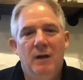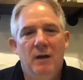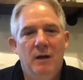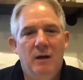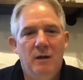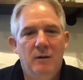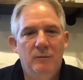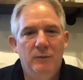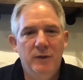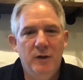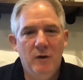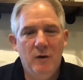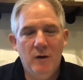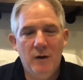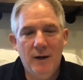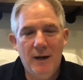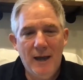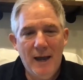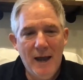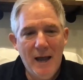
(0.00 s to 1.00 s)
We
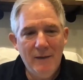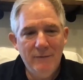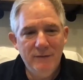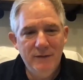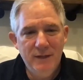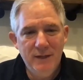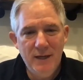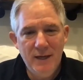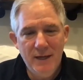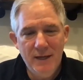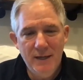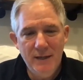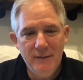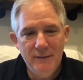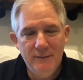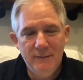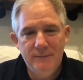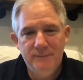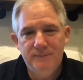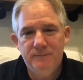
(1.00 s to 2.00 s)
are live today,
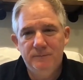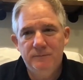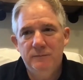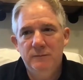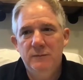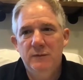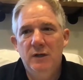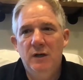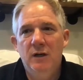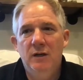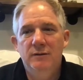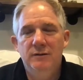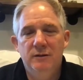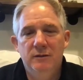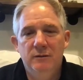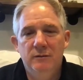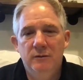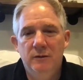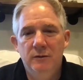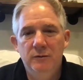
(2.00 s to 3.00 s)

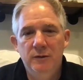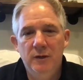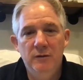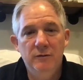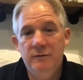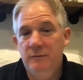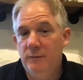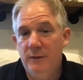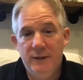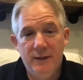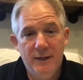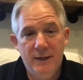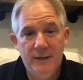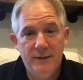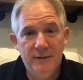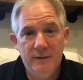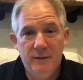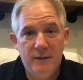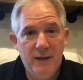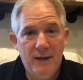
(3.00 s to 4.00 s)
so who knows what the
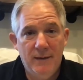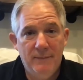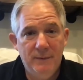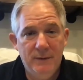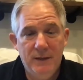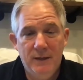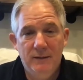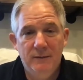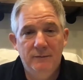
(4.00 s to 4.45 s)
heck's going to happen?